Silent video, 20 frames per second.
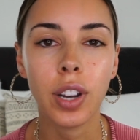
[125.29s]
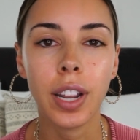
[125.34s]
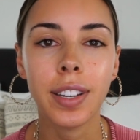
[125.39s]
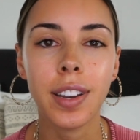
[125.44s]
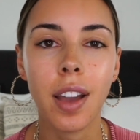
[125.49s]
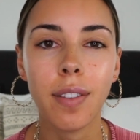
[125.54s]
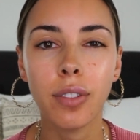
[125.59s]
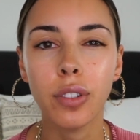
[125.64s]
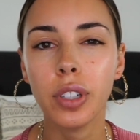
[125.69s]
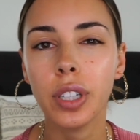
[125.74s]
I
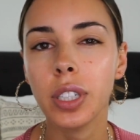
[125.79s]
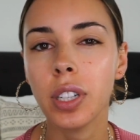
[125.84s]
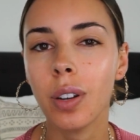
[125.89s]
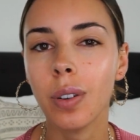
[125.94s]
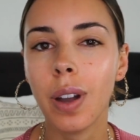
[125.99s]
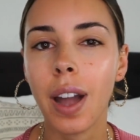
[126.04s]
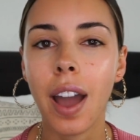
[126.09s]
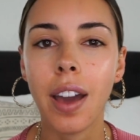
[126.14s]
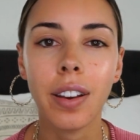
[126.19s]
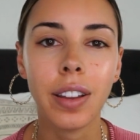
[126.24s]
never really know
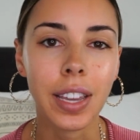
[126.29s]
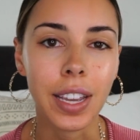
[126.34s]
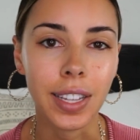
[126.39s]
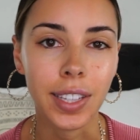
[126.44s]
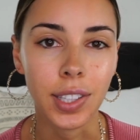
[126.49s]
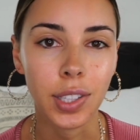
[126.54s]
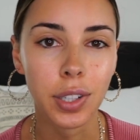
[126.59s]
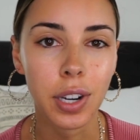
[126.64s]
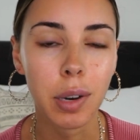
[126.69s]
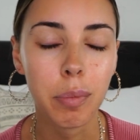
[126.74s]
how to
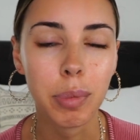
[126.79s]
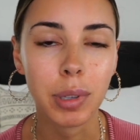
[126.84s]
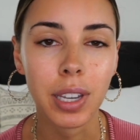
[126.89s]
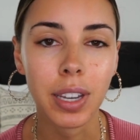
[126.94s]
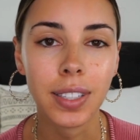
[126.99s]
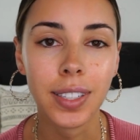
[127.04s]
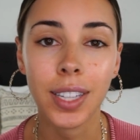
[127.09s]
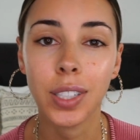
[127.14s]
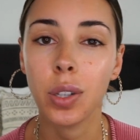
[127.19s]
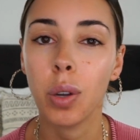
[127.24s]
answer it
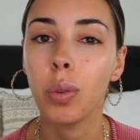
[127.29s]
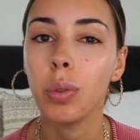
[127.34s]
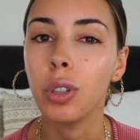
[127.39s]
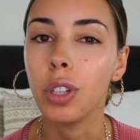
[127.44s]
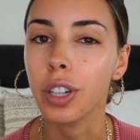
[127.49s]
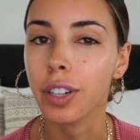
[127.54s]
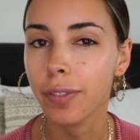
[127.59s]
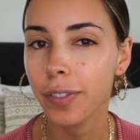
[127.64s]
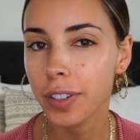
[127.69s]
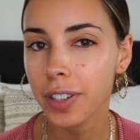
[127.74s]
because I don't
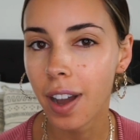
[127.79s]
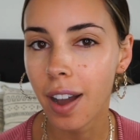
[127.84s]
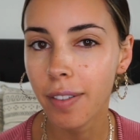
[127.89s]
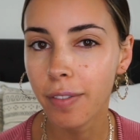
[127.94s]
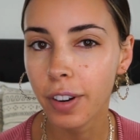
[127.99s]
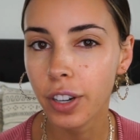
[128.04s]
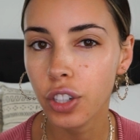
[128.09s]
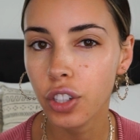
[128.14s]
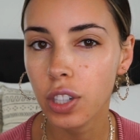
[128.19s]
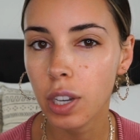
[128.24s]
look for
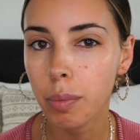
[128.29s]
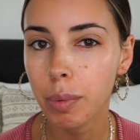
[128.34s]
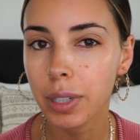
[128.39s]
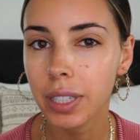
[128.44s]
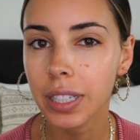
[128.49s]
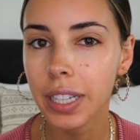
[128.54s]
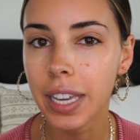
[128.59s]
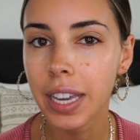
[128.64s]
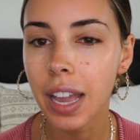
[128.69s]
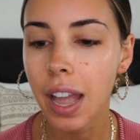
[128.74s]
coverage
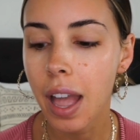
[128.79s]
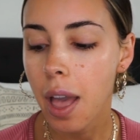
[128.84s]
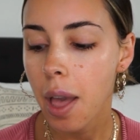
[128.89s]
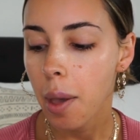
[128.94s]
typically,